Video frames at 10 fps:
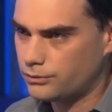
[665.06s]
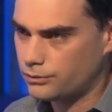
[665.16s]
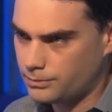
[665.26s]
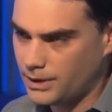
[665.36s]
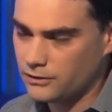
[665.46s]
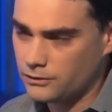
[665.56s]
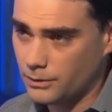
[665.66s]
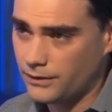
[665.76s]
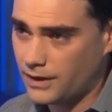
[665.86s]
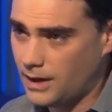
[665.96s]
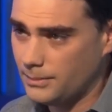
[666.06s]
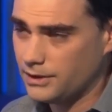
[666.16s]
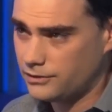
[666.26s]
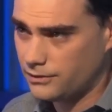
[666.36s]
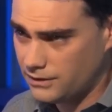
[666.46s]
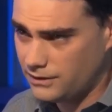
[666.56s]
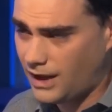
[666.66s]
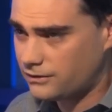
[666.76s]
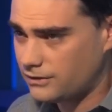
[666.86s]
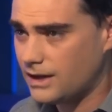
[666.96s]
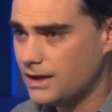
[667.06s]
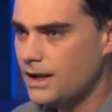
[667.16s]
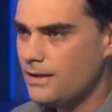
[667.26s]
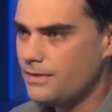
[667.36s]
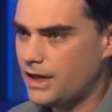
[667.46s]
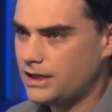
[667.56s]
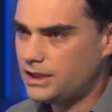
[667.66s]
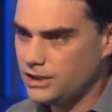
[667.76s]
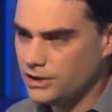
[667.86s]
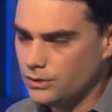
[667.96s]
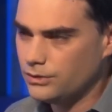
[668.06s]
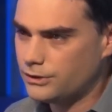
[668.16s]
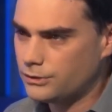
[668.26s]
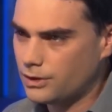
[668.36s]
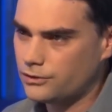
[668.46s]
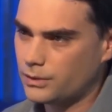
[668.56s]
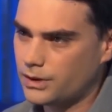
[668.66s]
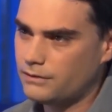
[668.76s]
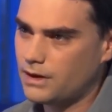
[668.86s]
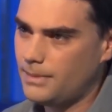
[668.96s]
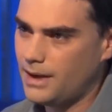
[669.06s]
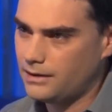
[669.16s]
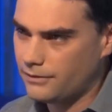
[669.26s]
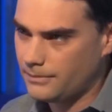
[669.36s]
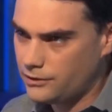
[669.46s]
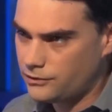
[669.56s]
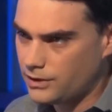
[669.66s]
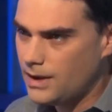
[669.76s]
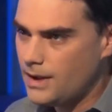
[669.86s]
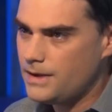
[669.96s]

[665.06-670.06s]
who was responsible for the compilation of the dossier, that he knew that the Russians were giving him bad information.